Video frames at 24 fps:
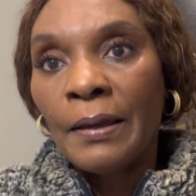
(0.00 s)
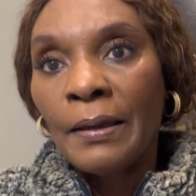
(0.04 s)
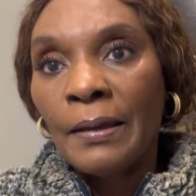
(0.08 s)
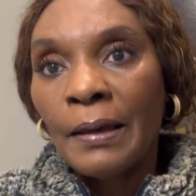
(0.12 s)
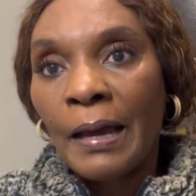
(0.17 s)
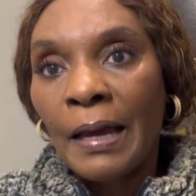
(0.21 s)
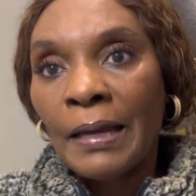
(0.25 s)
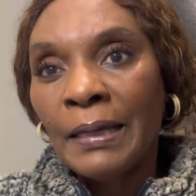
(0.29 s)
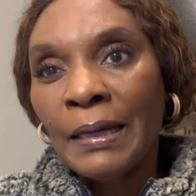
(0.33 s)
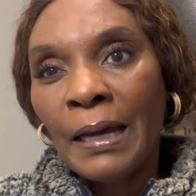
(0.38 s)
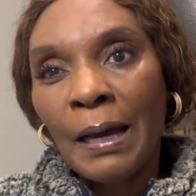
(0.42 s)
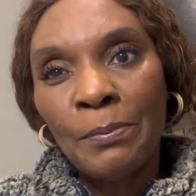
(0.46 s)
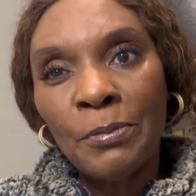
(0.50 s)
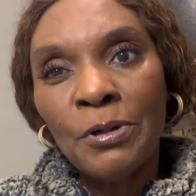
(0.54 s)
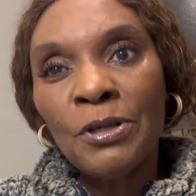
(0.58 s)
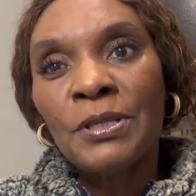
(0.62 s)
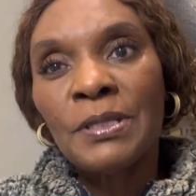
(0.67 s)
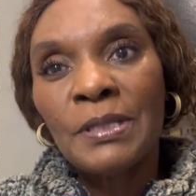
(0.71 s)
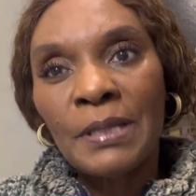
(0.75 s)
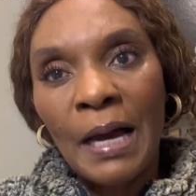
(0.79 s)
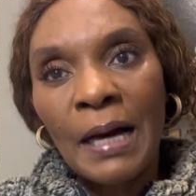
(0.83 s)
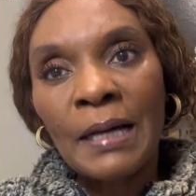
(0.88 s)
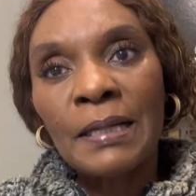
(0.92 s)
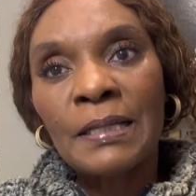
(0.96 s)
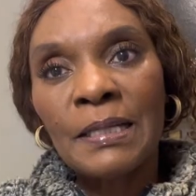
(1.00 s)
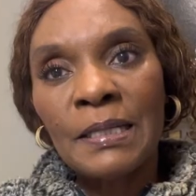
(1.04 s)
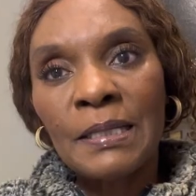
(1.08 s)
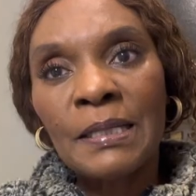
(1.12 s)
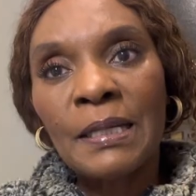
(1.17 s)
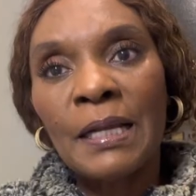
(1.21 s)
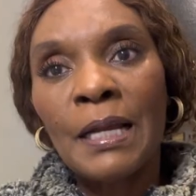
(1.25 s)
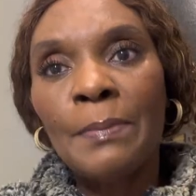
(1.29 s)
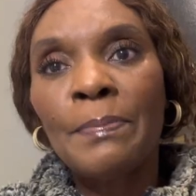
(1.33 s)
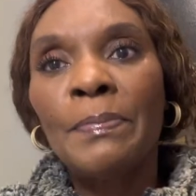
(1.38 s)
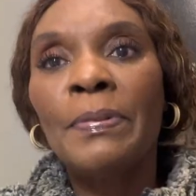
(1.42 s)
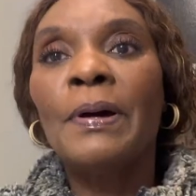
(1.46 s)
I think I'm going to tag this
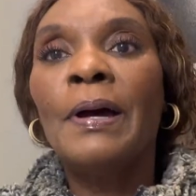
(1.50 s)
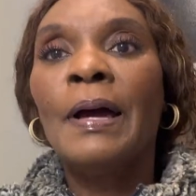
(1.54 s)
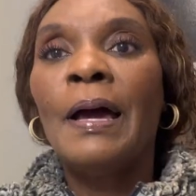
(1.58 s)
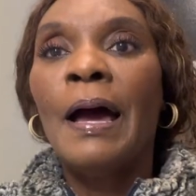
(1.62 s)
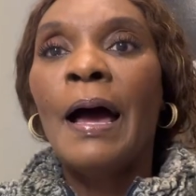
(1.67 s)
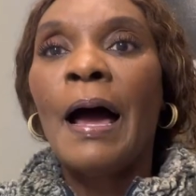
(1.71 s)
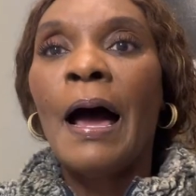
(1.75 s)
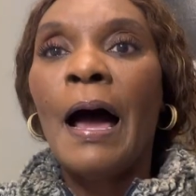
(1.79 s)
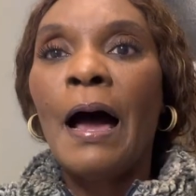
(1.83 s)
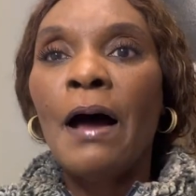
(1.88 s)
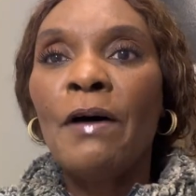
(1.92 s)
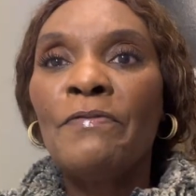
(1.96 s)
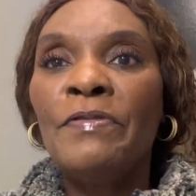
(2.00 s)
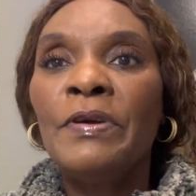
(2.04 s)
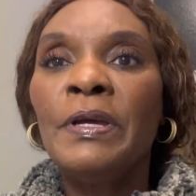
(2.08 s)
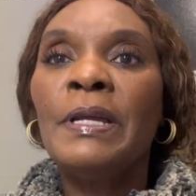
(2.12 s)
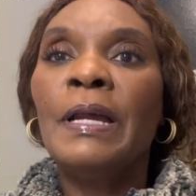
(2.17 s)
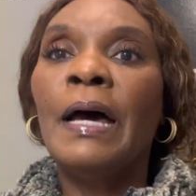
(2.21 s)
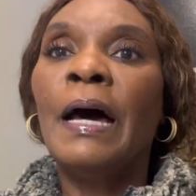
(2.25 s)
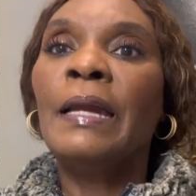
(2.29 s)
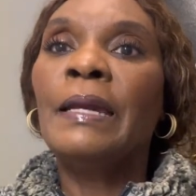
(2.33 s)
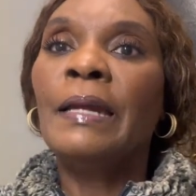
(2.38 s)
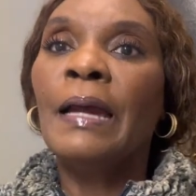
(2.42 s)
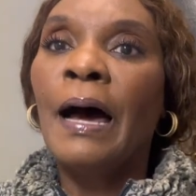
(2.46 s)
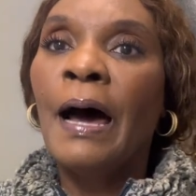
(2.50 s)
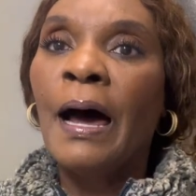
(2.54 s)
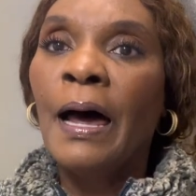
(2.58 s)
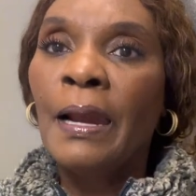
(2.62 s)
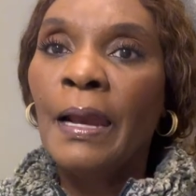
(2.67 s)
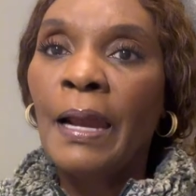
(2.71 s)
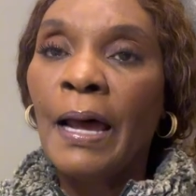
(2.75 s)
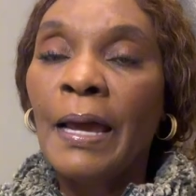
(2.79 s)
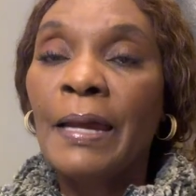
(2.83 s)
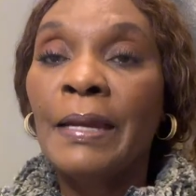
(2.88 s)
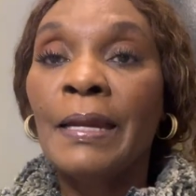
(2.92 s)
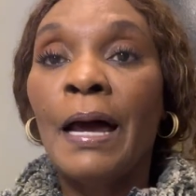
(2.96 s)
clip, having an
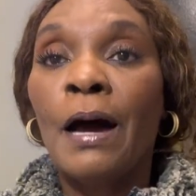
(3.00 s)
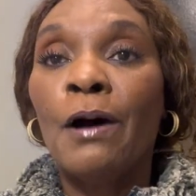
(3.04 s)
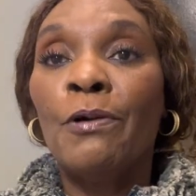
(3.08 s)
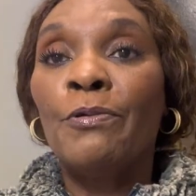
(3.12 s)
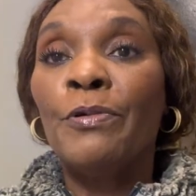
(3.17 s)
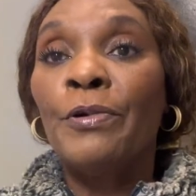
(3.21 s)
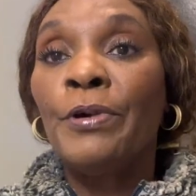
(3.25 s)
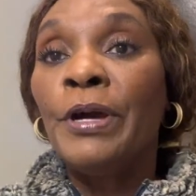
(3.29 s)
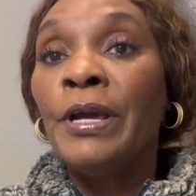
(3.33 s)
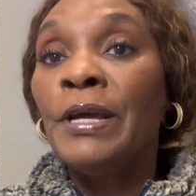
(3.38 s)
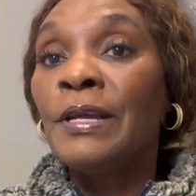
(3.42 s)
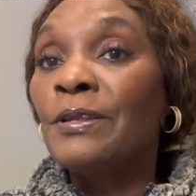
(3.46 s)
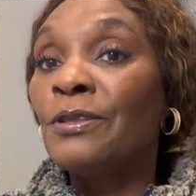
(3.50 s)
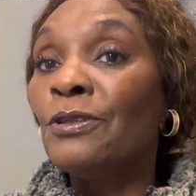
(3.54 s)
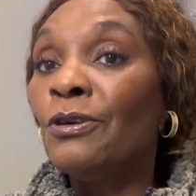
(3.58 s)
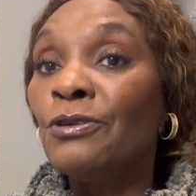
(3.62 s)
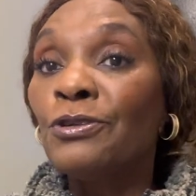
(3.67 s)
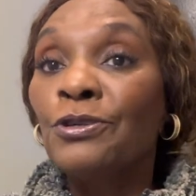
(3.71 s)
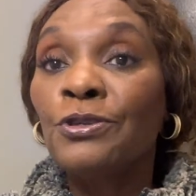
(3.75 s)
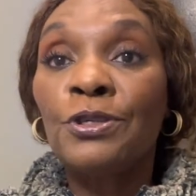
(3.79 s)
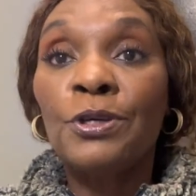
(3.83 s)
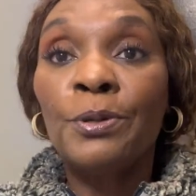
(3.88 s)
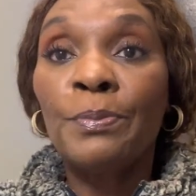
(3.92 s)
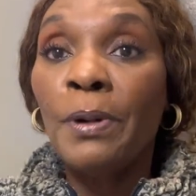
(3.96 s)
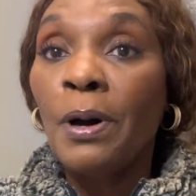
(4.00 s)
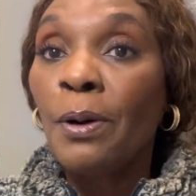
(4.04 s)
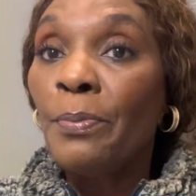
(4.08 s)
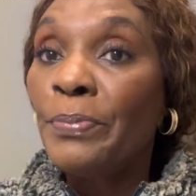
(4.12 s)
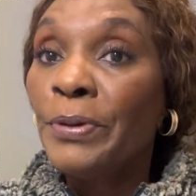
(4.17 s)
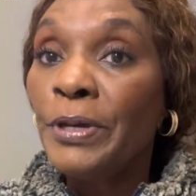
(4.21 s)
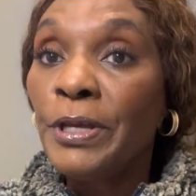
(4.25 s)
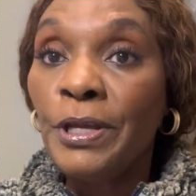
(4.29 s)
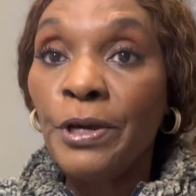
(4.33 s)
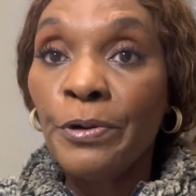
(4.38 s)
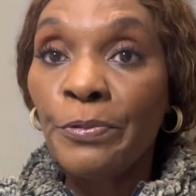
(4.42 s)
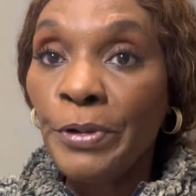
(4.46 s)
ally. Now, it's not just about
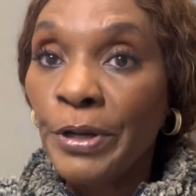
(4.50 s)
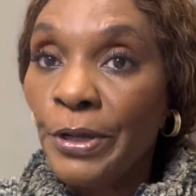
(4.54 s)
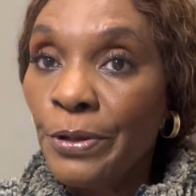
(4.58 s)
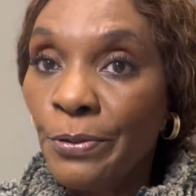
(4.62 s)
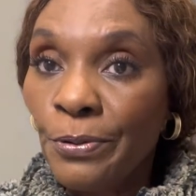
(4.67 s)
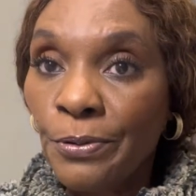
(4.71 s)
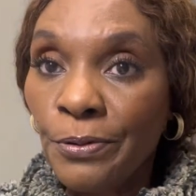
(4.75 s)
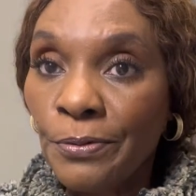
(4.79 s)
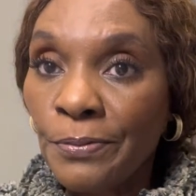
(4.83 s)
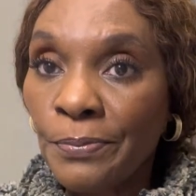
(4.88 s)
being a widow.